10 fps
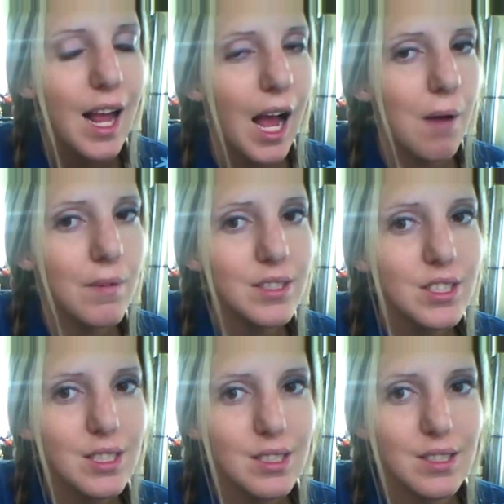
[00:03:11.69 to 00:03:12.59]
How
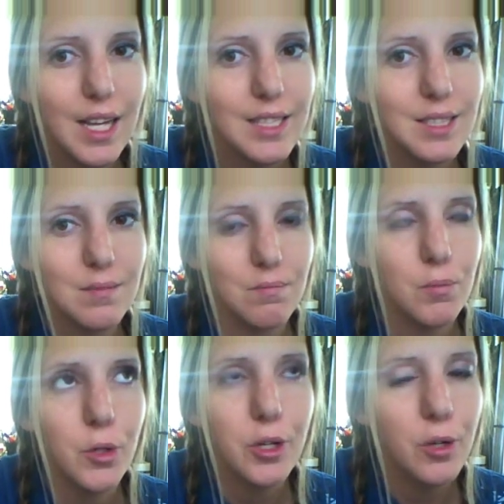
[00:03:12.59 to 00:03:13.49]
much less
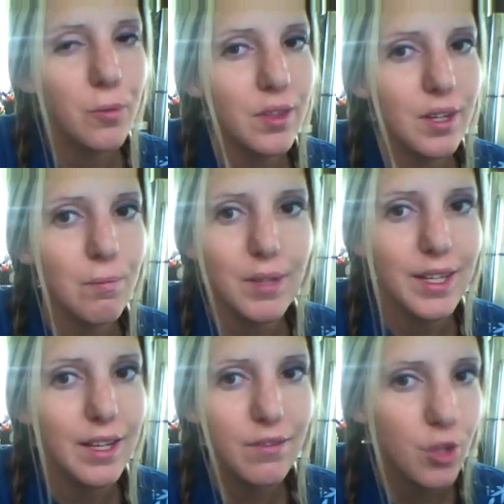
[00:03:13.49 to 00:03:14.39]
murder would there
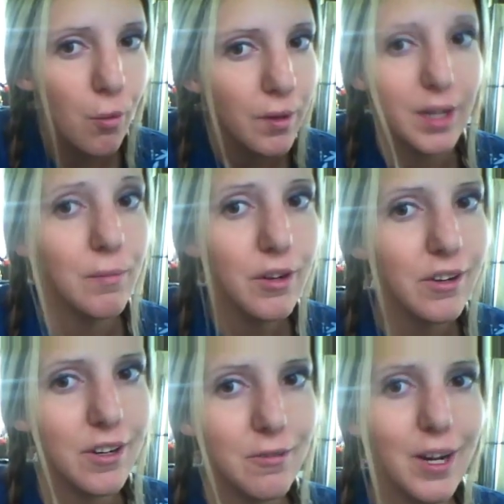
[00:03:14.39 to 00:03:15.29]
be if nobody
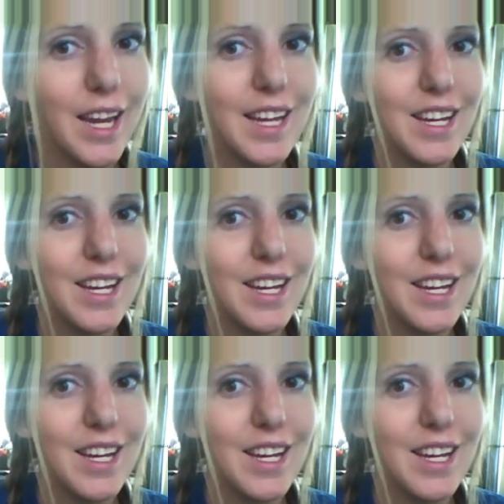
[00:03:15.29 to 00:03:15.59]
murdered, right?